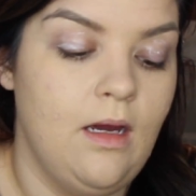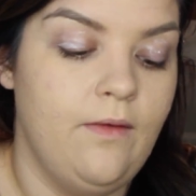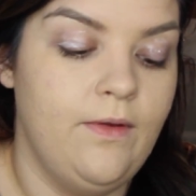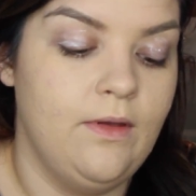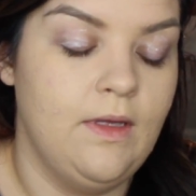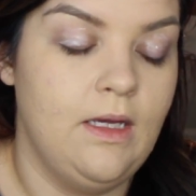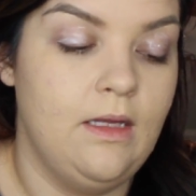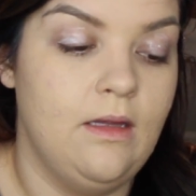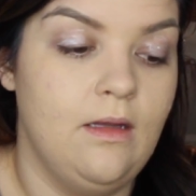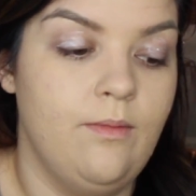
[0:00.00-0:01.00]
I feel
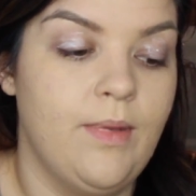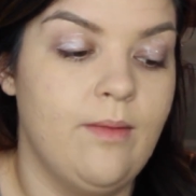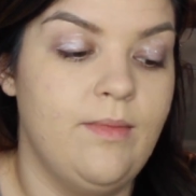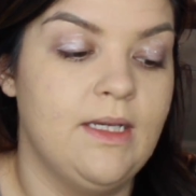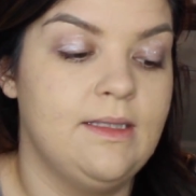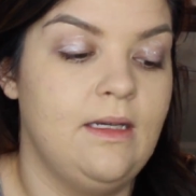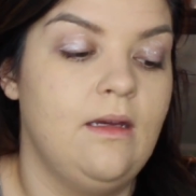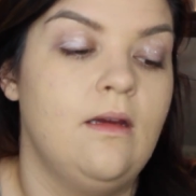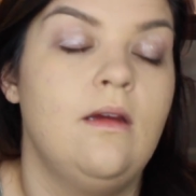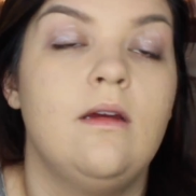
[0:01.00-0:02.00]
that by
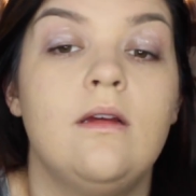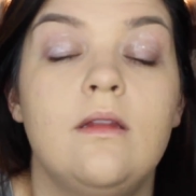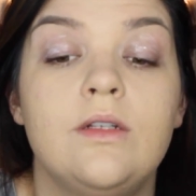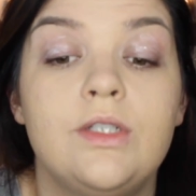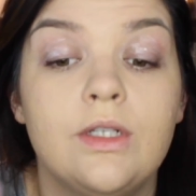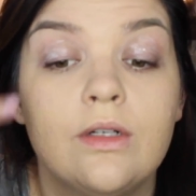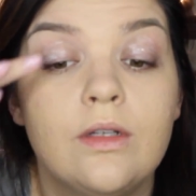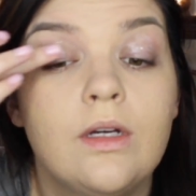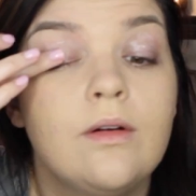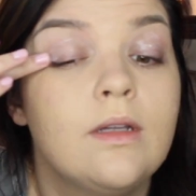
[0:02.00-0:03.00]
mixing the
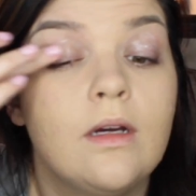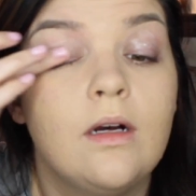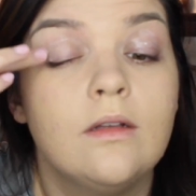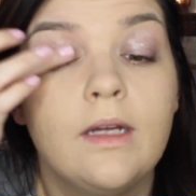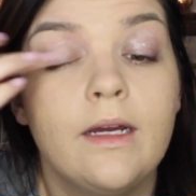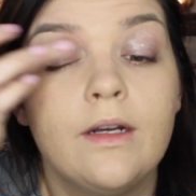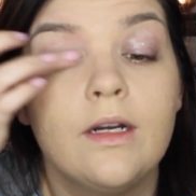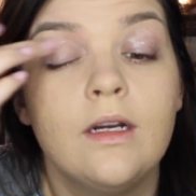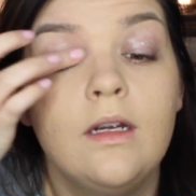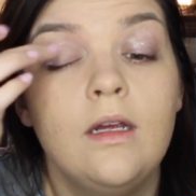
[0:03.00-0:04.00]
Sheerglow and the All
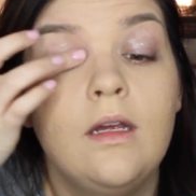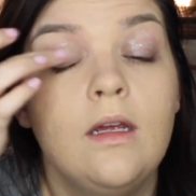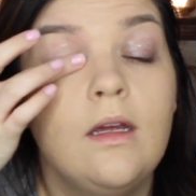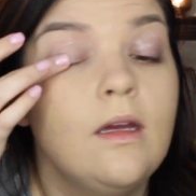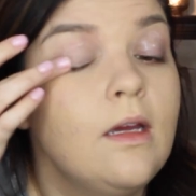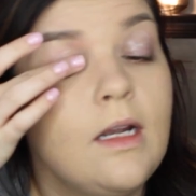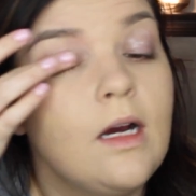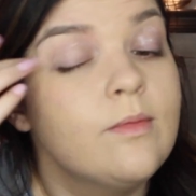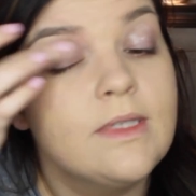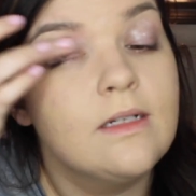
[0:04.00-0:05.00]
Nighter, it
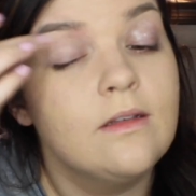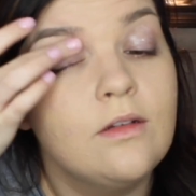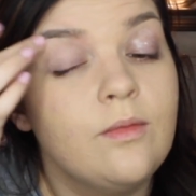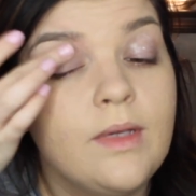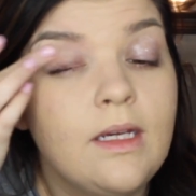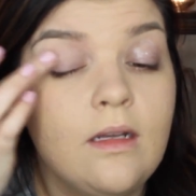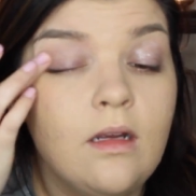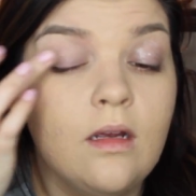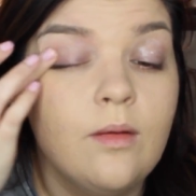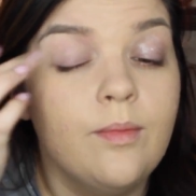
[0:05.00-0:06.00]
helps it a little bit.
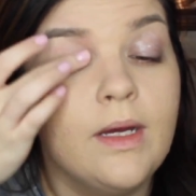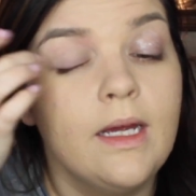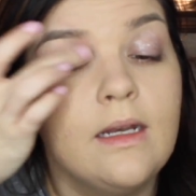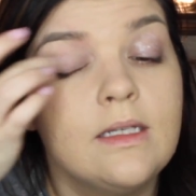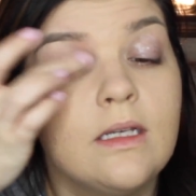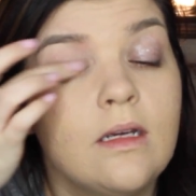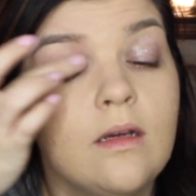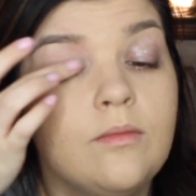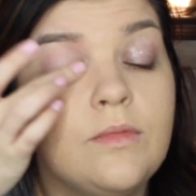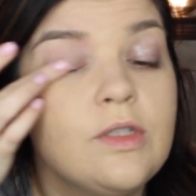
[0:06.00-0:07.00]
But
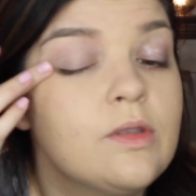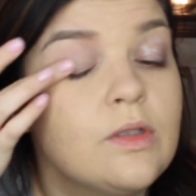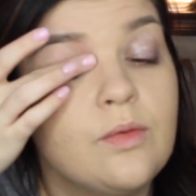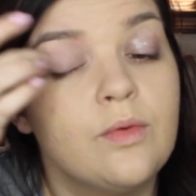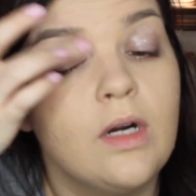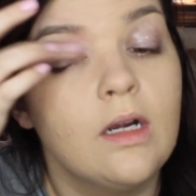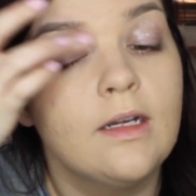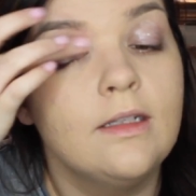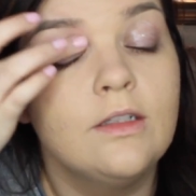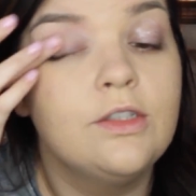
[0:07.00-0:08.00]
I'm just
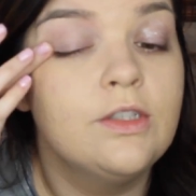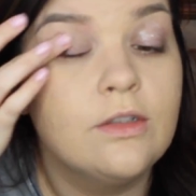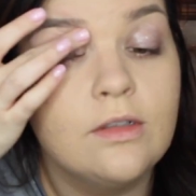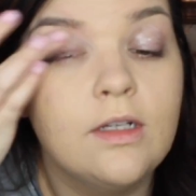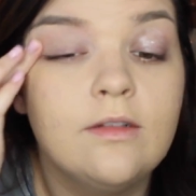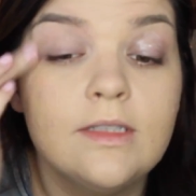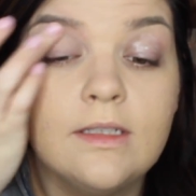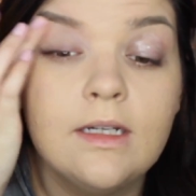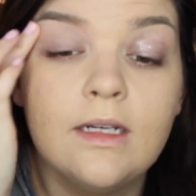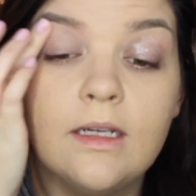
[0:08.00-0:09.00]
rocking the Sheerglow
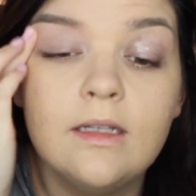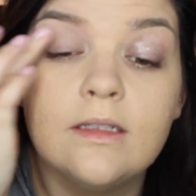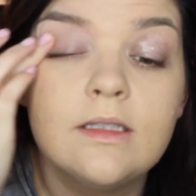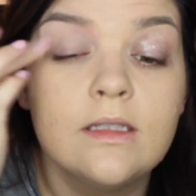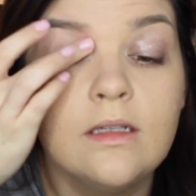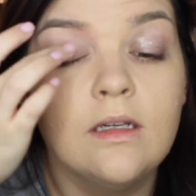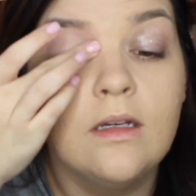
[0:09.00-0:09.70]
tonight.